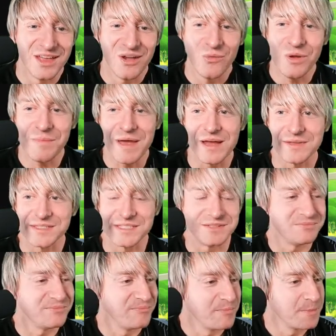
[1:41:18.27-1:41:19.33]
We
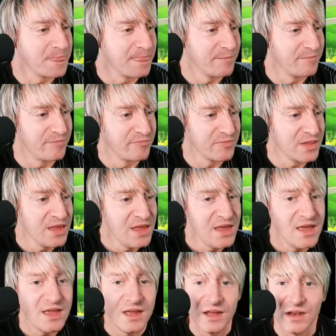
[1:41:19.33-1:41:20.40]
bouncing.
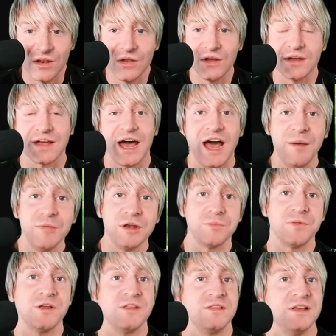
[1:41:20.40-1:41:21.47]
Look, I'm going to
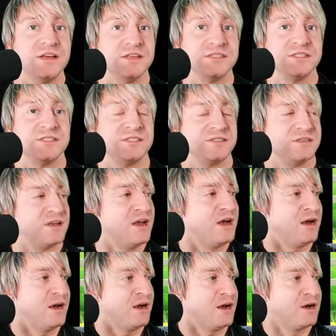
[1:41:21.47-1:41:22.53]
play this
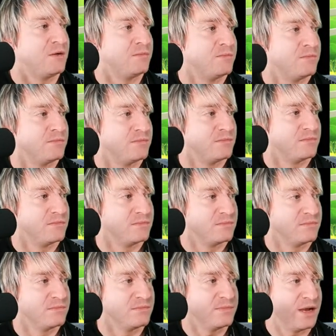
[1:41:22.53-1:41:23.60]
um,
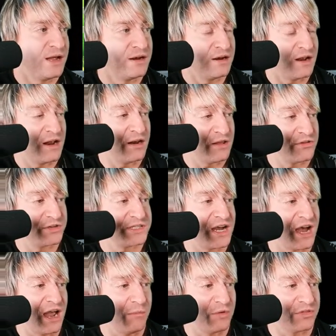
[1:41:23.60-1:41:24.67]
another
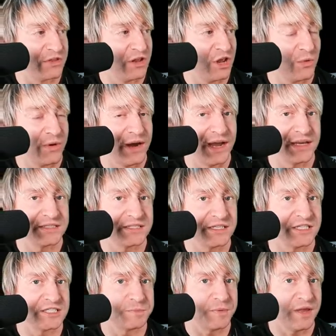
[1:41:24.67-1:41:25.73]
time with a lower
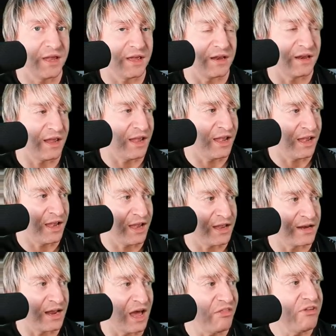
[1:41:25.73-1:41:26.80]
SC spin,
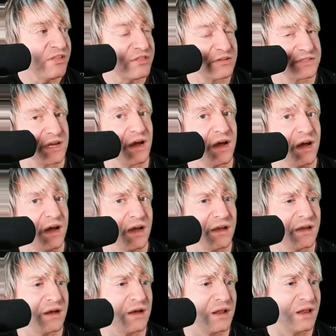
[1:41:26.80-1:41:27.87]
and I think there's a,
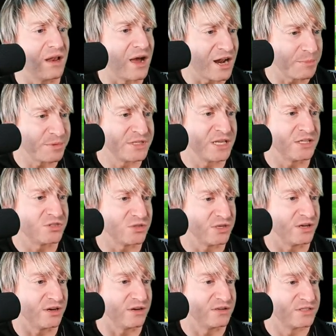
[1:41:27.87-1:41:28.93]
a lot of potential
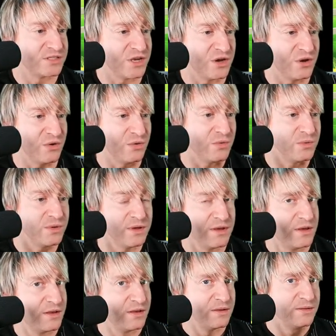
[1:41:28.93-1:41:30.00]
here. So
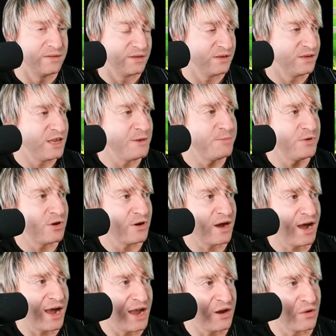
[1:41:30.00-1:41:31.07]
keep your
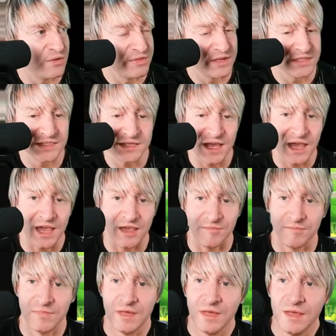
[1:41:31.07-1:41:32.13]
eye on this game.